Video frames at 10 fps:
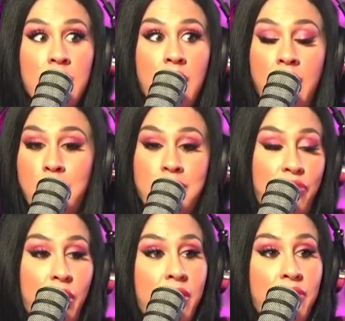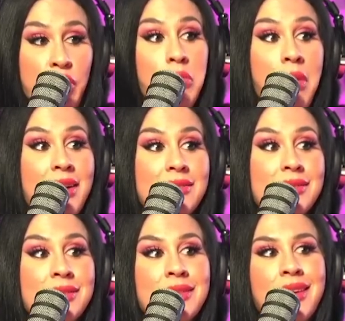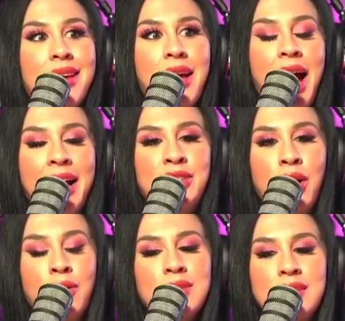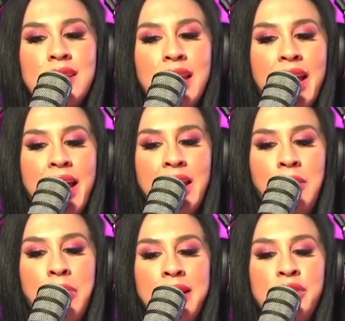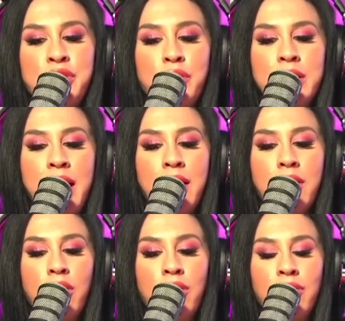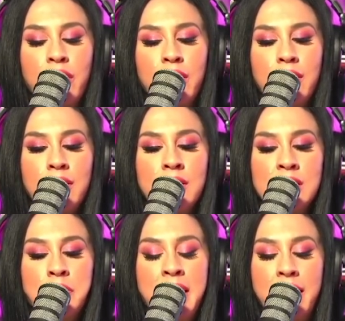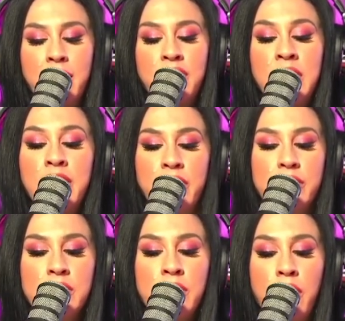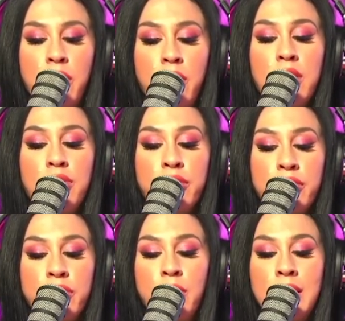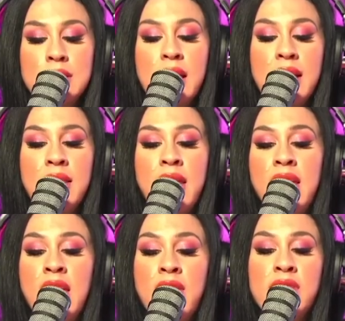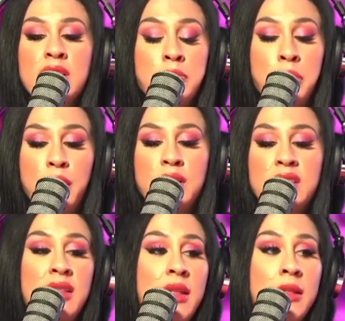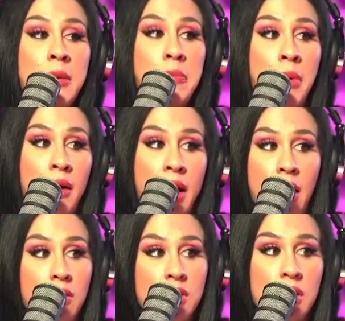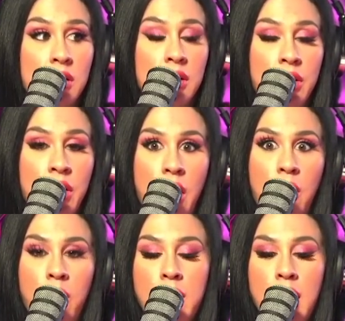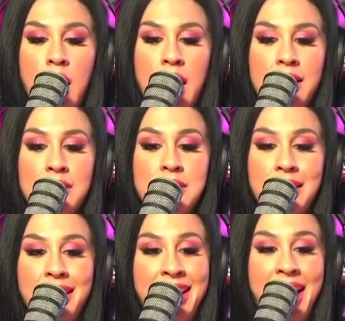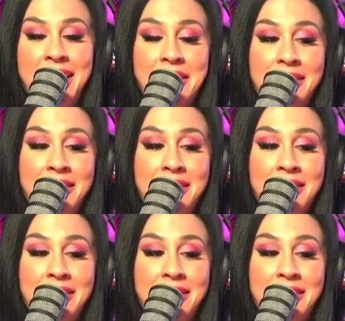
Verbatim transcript: uh, for a few months. I don't see anybody doing that over the span of years, though. They're the ones that they give this burst and then they burn out, yeah. you know? And again,